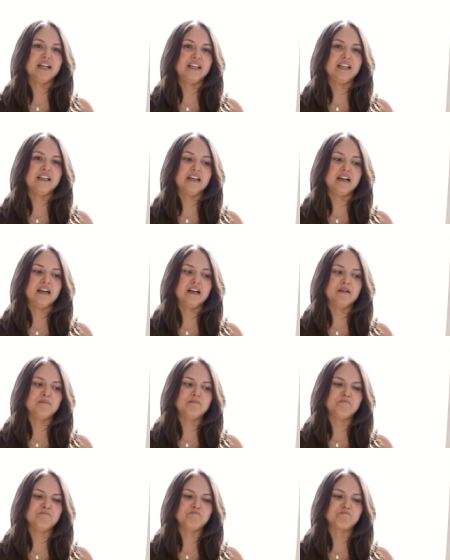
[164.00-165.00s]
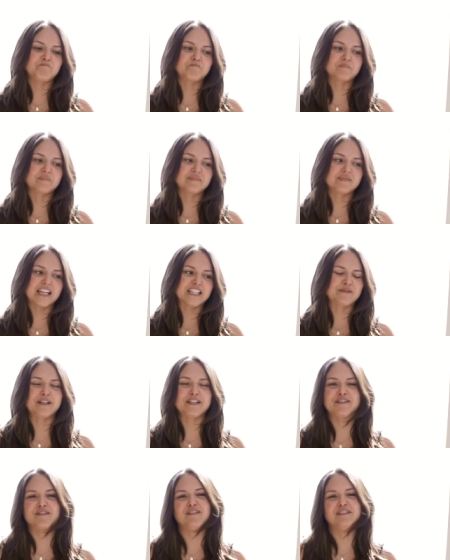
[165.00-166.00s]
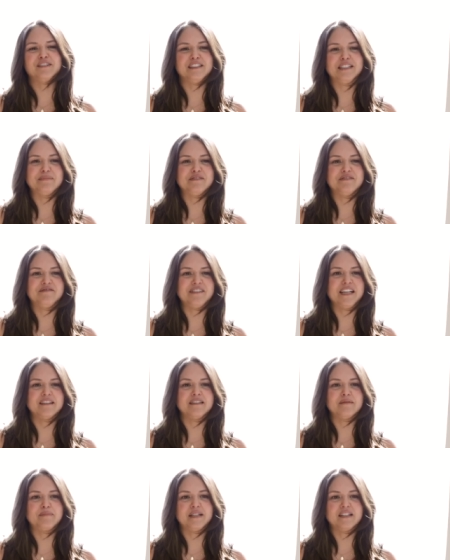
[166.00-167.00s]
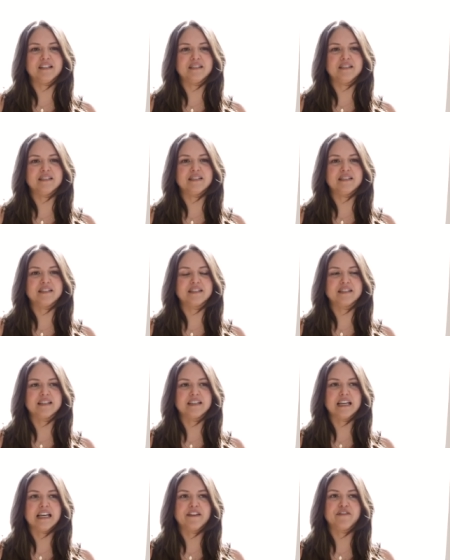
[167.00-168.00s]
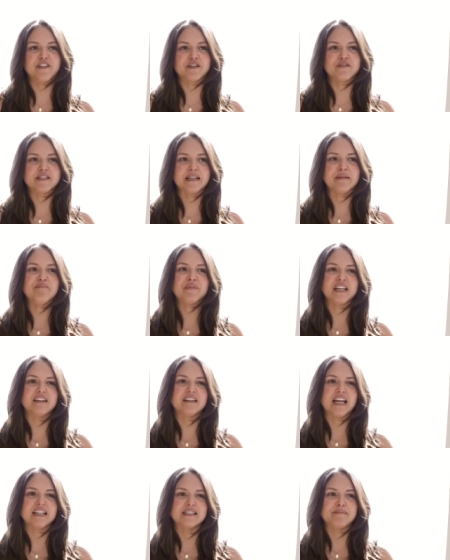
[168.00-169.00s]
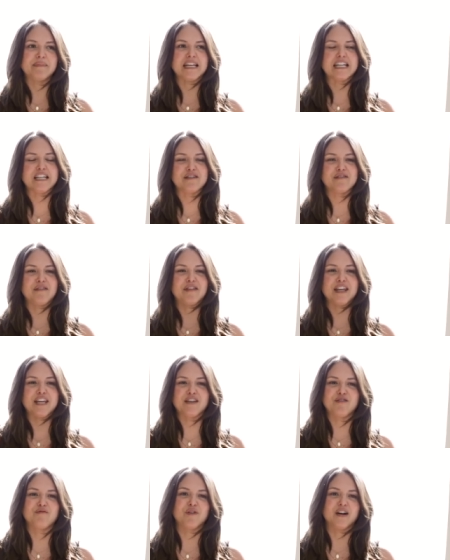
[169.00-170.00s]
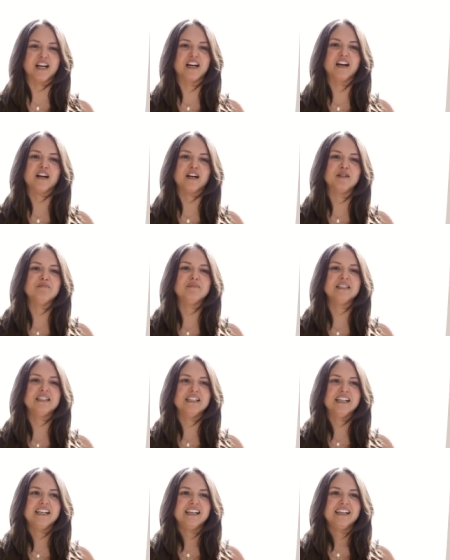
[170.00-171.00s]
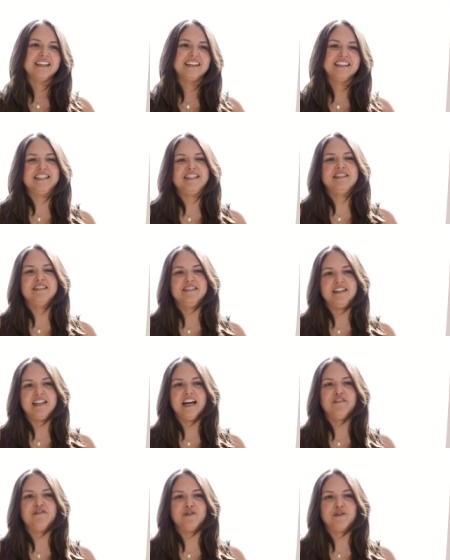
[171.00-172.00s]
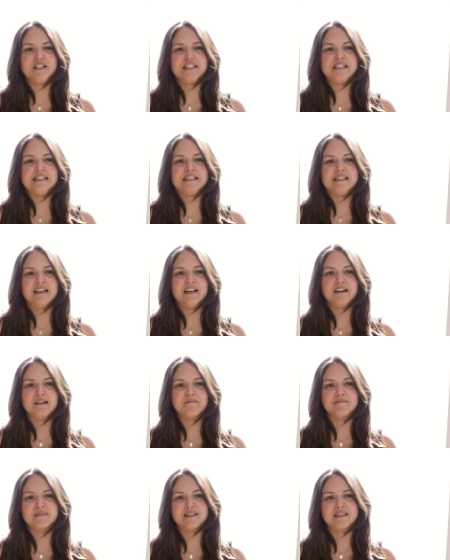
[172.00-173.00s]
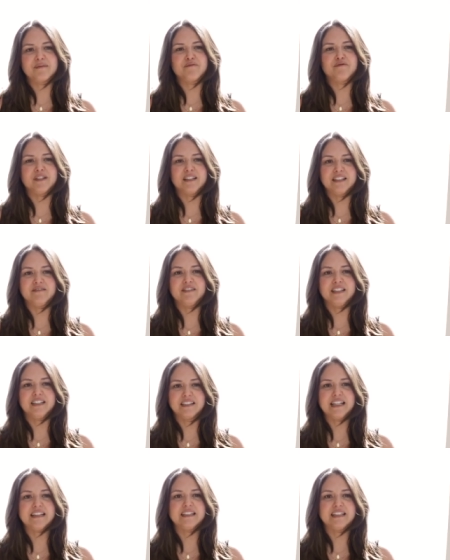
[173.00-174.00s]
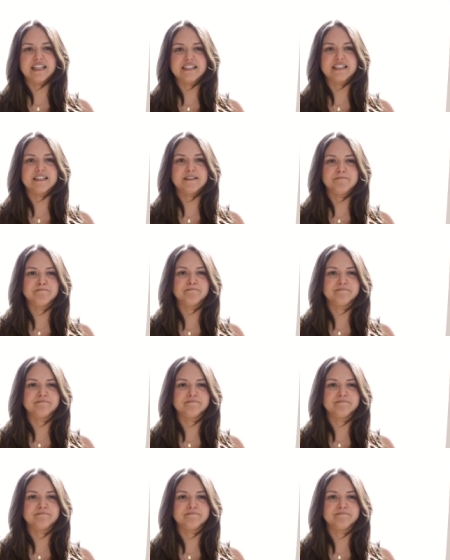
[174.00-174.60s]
but um, that's why it's called a leap of faith because if there's something that's making you think you want to come, listen to that voice. Um, I'm really, really glad that I did.